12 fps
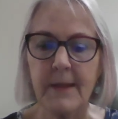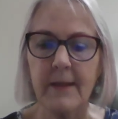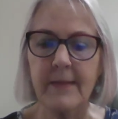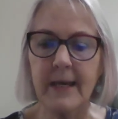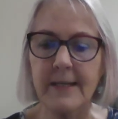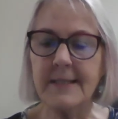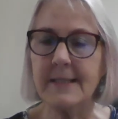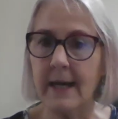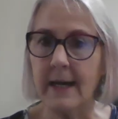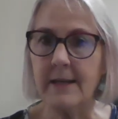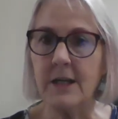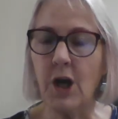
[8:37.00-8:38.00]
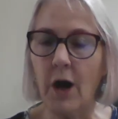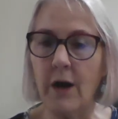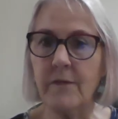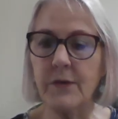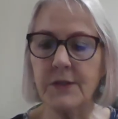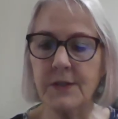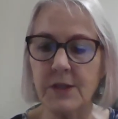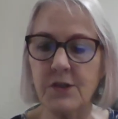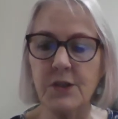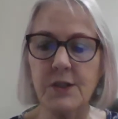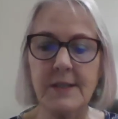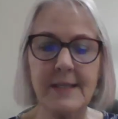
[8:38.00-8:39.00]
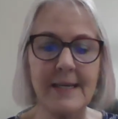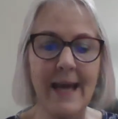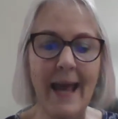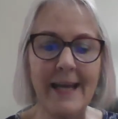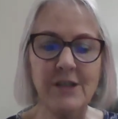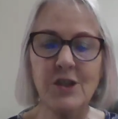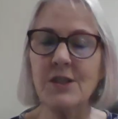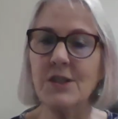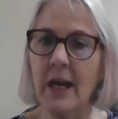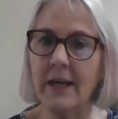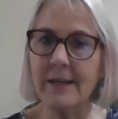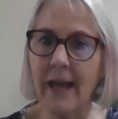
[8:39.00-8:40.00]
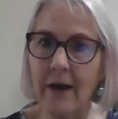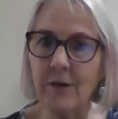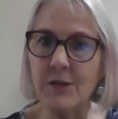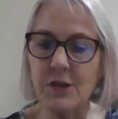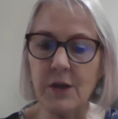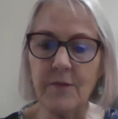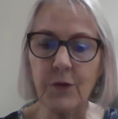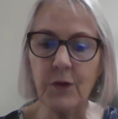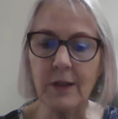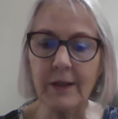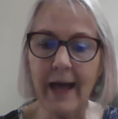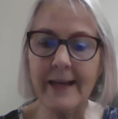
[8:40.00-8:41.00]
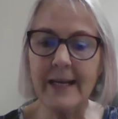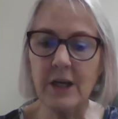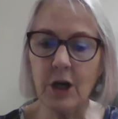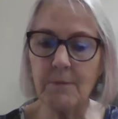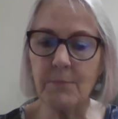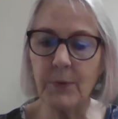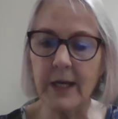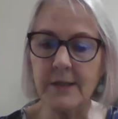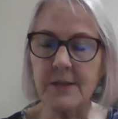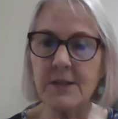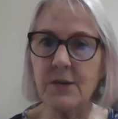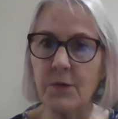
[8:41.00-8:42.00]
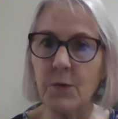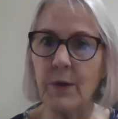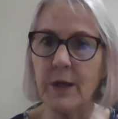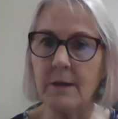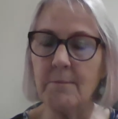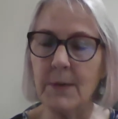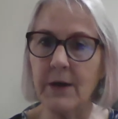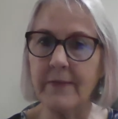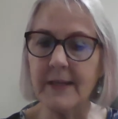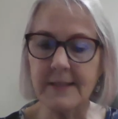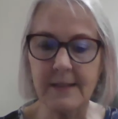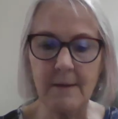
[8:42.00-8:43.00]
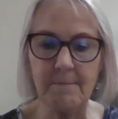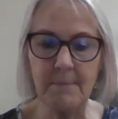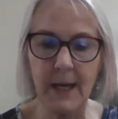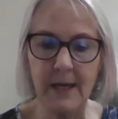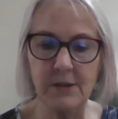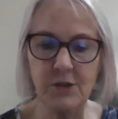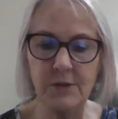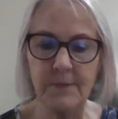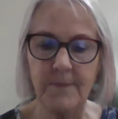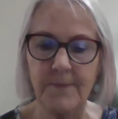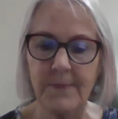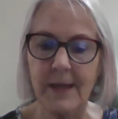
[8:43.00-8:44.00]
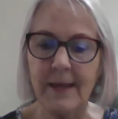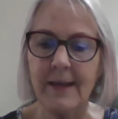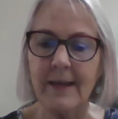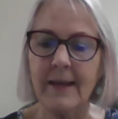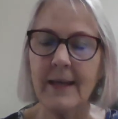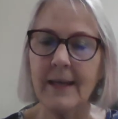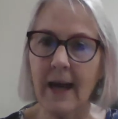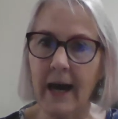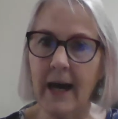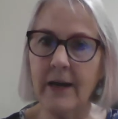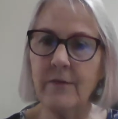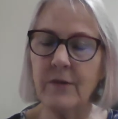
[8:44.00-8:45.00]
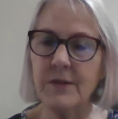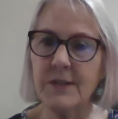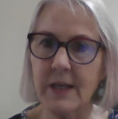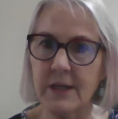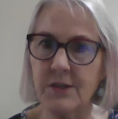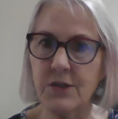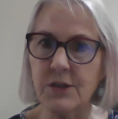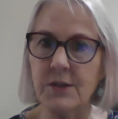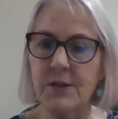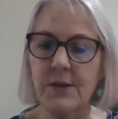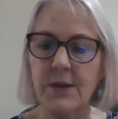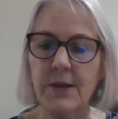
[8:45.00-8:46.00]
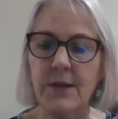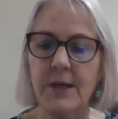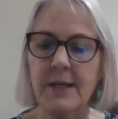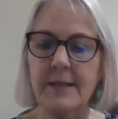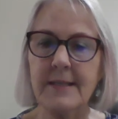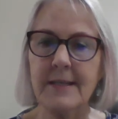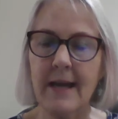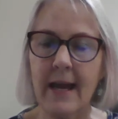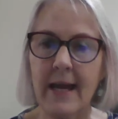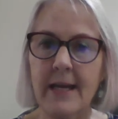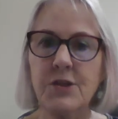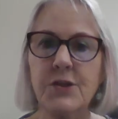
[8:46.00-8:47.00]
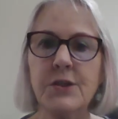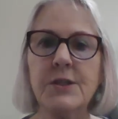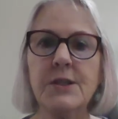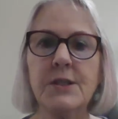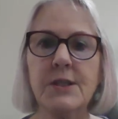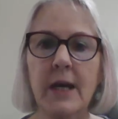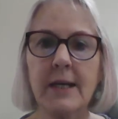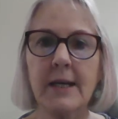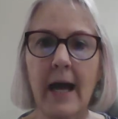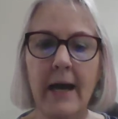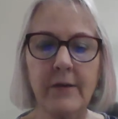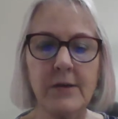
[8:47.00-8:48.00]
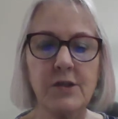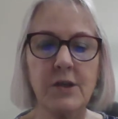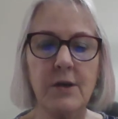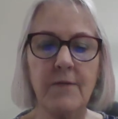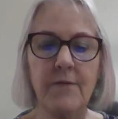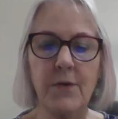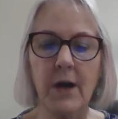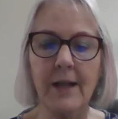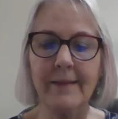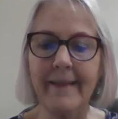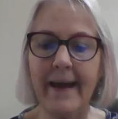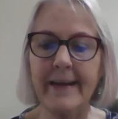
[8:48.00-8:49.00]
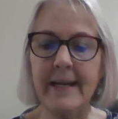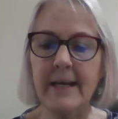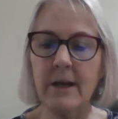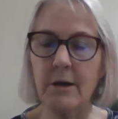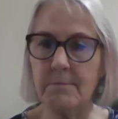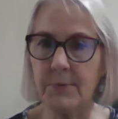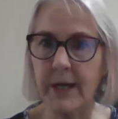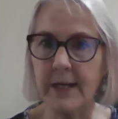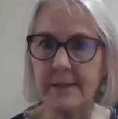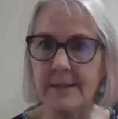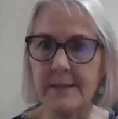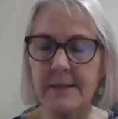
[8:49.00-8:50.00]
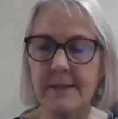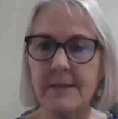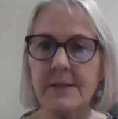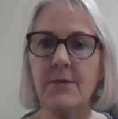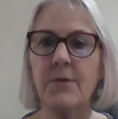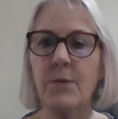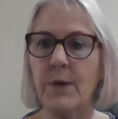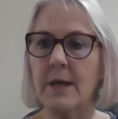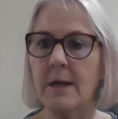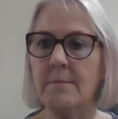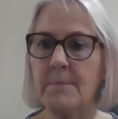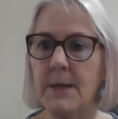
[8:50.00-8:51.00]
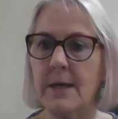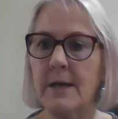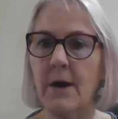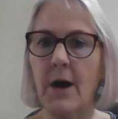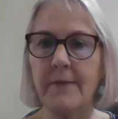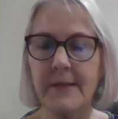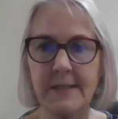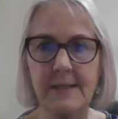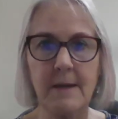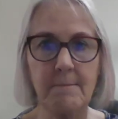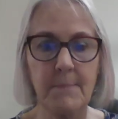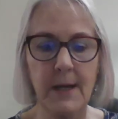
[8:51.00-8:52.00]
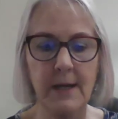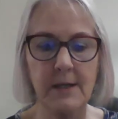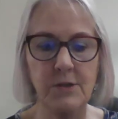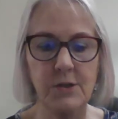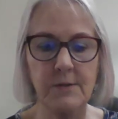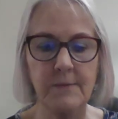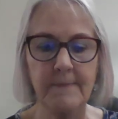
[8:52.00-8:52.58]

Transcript: They said conversation is the ancient technology for aligning our brains so that we can be on the same page. Conversation is the ancient technology for aligning our brains so that we can be on the same page.